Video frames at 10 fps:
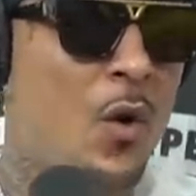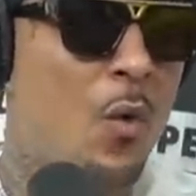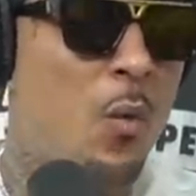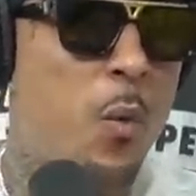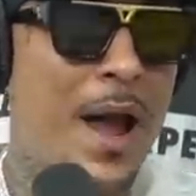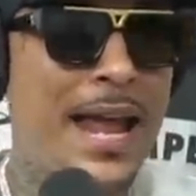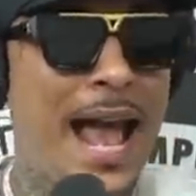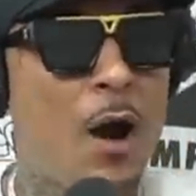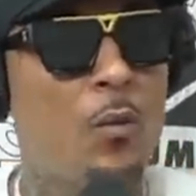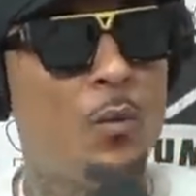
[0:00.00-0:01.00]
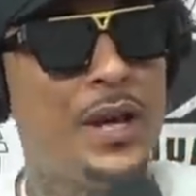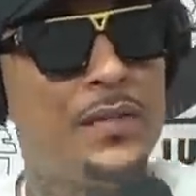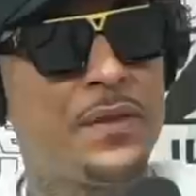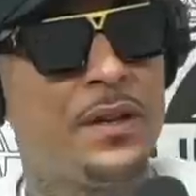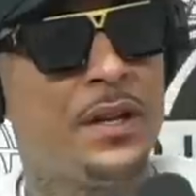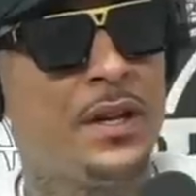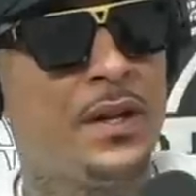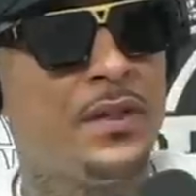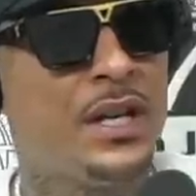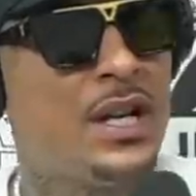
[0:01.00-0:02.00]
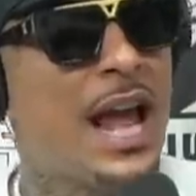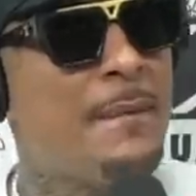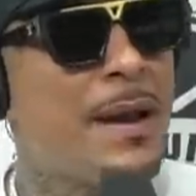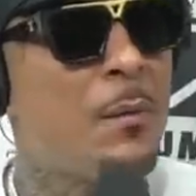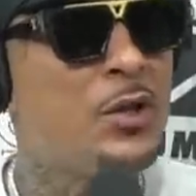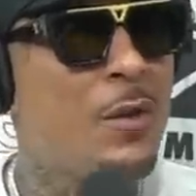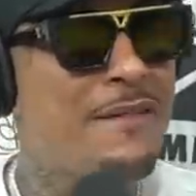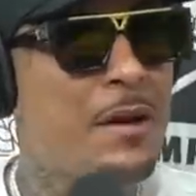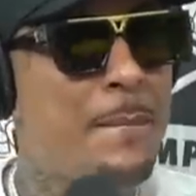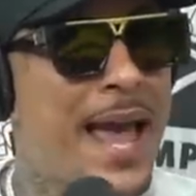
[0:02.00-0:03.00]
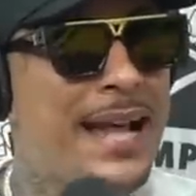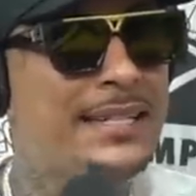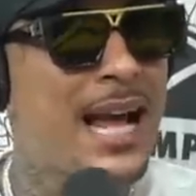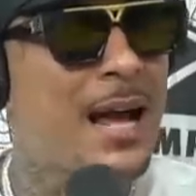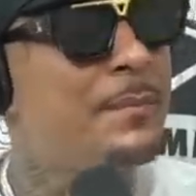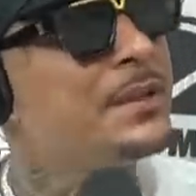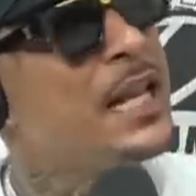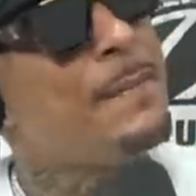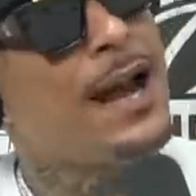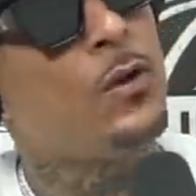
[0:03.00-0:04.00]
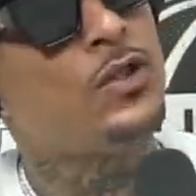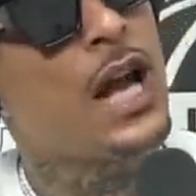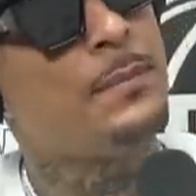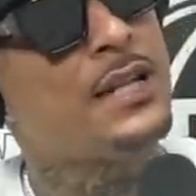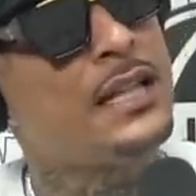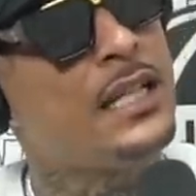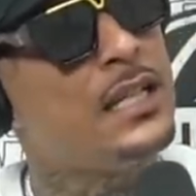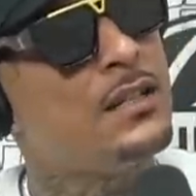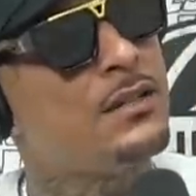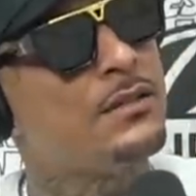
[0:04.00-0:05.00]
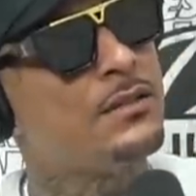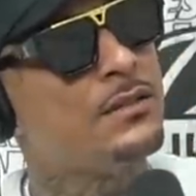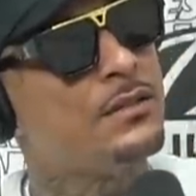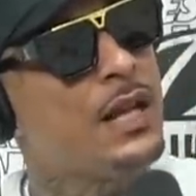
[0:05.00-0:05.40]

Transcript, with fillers: weigh out with the good. Hey man, when you having a bad time, think back on times like these. Yeah.